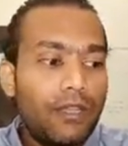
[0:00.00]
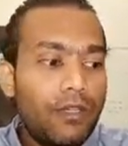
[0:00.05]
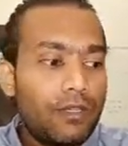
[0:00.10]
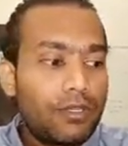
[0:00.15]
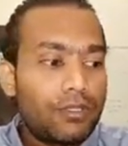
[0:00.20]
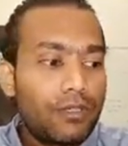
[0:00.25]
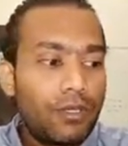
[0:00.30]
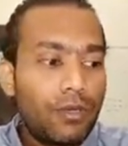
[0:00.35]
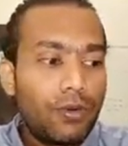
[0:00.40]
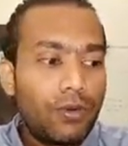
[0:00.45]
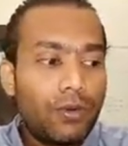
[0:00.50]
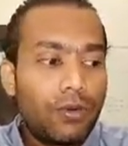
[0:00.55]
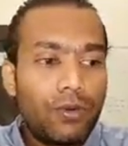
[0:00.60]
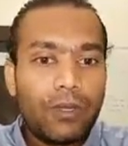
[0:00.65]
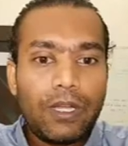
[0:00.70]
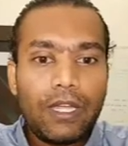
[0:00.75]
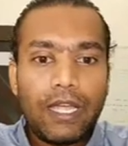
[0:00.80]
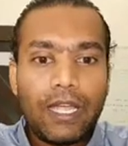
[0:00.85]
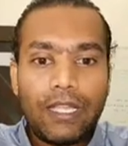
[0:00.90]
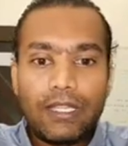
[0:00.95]

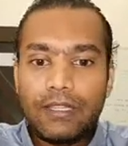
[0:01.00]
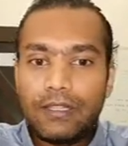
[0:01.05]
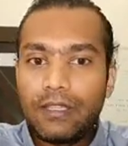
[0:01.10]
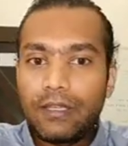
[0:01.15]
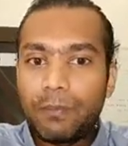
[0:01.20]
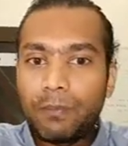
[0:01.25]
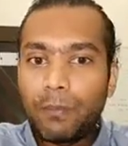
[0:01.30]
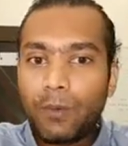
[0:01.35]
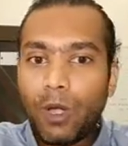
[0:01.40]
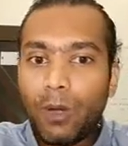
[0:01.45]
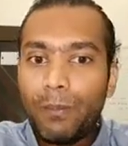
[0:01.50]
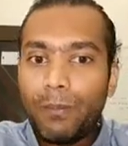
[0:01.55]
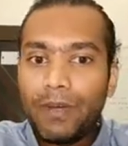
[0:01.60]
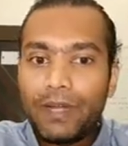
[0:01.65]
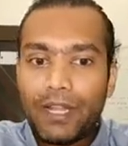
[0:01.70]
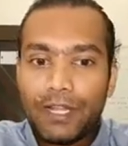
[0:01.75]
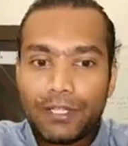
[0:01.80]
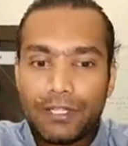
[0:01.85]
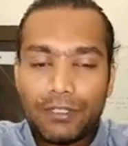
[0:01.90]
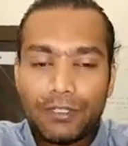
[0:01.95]
So the
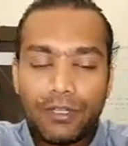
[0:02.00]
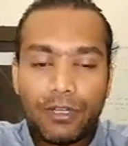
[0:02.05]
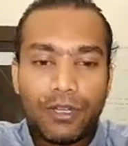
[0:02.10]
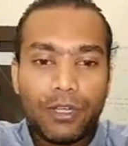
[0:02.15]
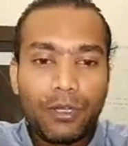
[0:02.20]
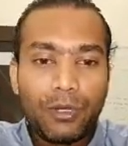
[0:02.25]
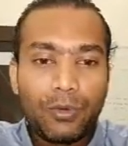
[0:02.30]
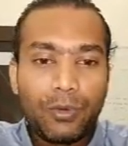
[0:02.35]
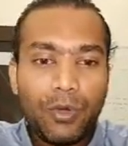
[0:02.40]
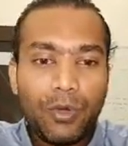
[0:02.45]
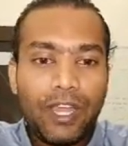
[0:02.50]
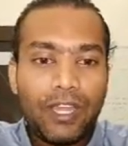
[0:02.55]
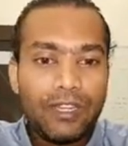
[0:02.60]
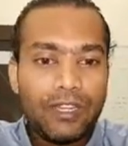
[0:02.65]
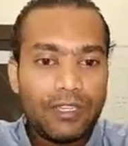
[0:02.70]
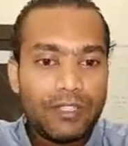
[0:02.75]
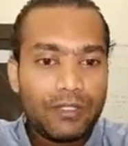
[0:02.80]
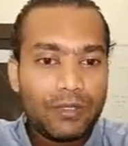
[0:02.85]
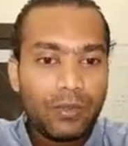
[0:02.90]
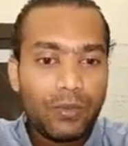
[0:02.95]
competitions are the
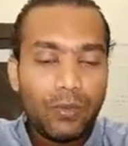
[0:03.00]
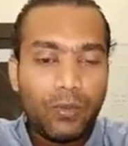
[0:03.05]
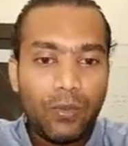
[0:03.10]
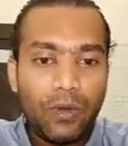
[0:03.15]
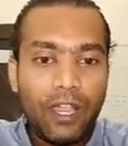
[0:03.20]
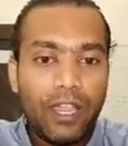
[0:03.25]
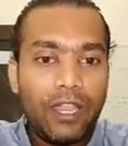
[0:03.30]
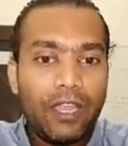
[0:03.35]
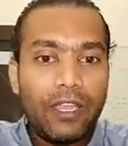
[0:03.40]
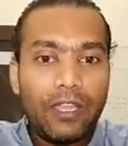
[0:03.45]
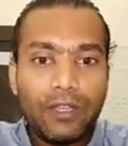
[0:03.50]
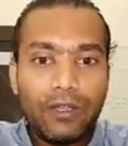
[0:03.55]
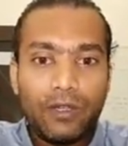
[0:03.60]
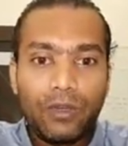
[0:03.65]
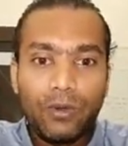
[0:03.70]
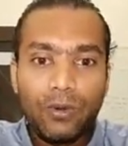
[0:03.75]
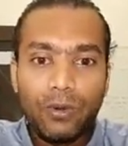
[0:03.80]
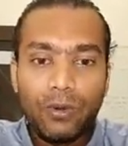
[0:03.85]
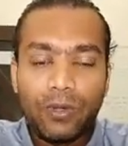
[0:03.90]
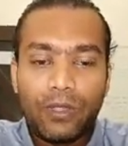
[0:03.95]
greatest way
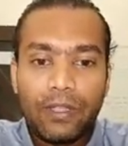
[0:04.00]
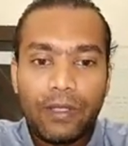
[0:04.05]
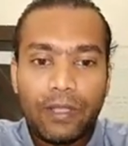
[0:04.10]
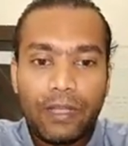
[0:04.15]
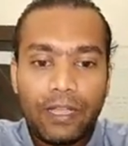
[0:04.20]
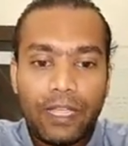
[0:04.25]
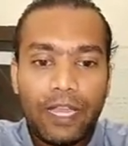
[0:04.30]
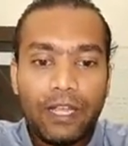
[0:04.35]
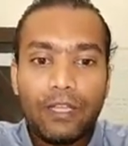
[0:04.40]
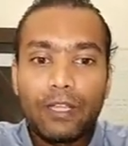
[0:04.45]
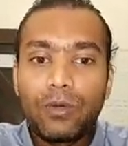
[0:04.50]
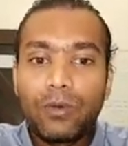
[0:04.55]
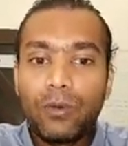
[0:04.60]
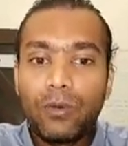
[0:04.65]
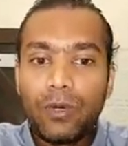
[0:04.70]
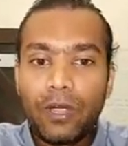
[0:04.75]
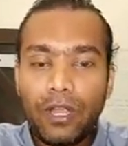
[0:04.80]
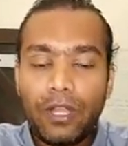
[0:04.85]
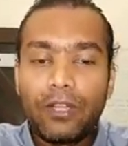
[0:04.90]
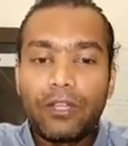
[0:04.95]
to get
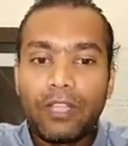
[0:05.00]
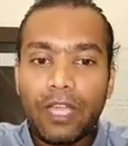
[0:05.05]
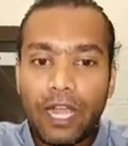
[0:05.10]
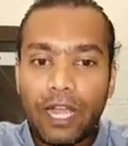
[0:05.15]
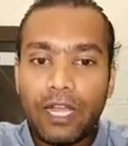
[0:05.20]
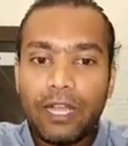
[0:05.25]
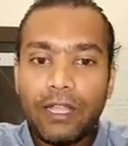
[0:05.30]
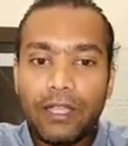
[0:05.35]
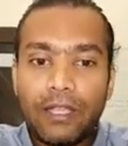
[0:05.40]
you into that.